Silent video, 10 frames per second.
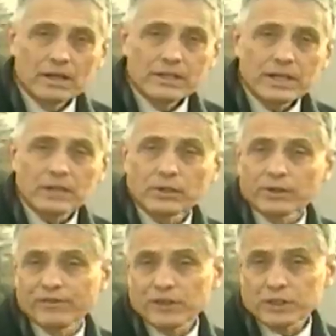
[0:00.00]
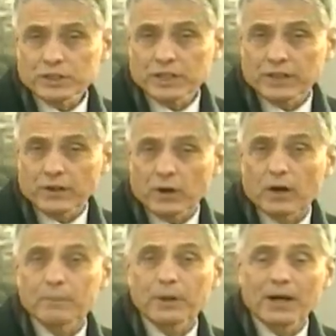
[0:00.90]
Shelter officials say there
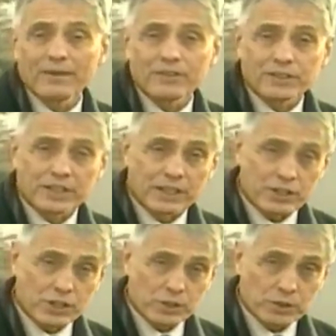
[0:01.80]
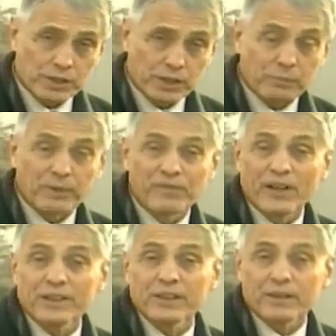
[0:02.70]
are privacy issues that
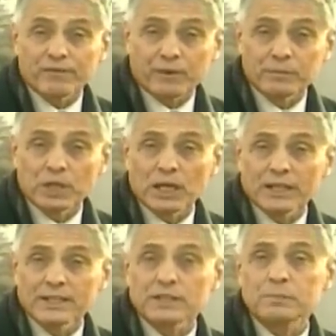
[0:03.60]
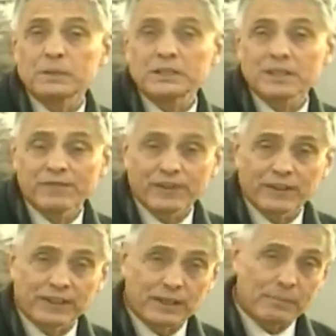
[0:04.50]
prevent them from talking
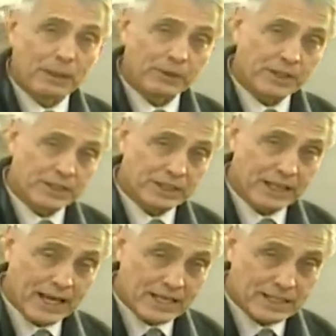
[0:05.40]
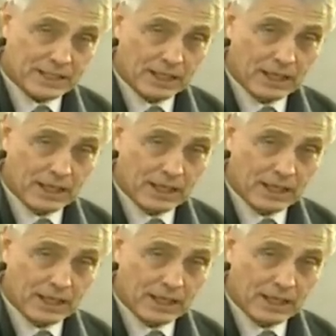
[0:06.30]
specifically about this case,